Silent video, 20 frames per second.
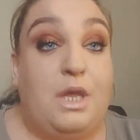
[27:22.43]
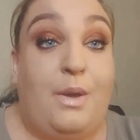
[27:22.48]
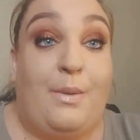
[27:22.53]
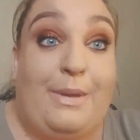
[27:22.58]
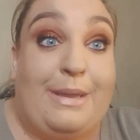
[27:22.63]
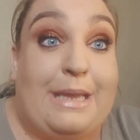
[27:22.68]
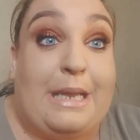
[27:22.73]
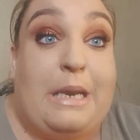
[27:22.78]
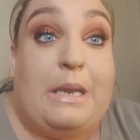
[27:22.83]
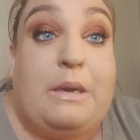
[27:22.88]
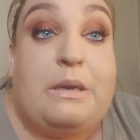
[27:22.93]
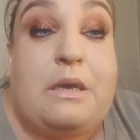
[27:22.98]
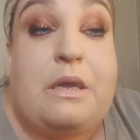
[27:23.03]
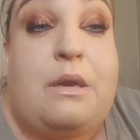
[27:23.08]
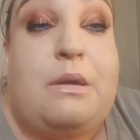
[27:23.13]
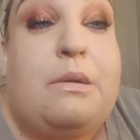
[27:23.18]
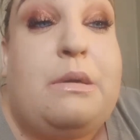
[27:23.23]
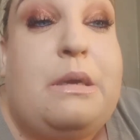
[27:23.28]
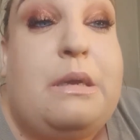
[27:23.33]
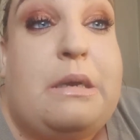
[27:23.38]
You either
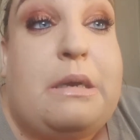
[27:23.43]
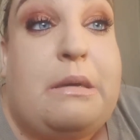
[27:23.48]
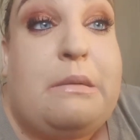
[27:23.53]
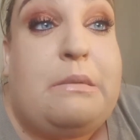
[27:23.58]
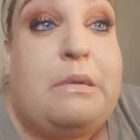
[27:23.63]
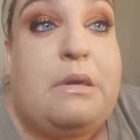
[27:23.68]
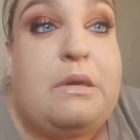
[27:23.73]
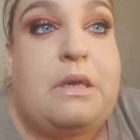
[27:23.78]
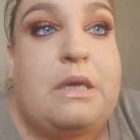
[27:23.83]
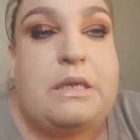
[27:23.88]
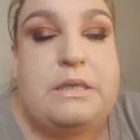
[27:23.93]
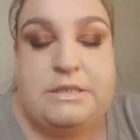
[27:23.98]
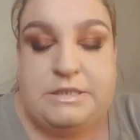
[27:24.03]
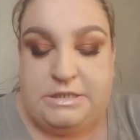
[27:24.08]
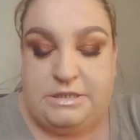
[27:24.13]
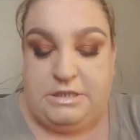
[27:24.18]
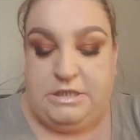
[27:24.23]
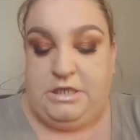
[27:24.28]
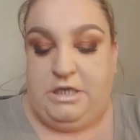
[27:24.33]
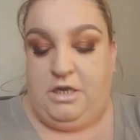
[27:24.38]
like it or you don't like
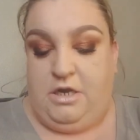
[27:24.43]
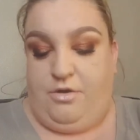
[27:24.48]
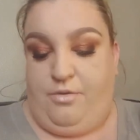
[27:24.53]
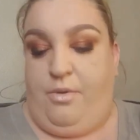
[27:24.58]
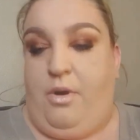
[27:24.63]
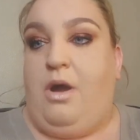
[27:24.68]
it.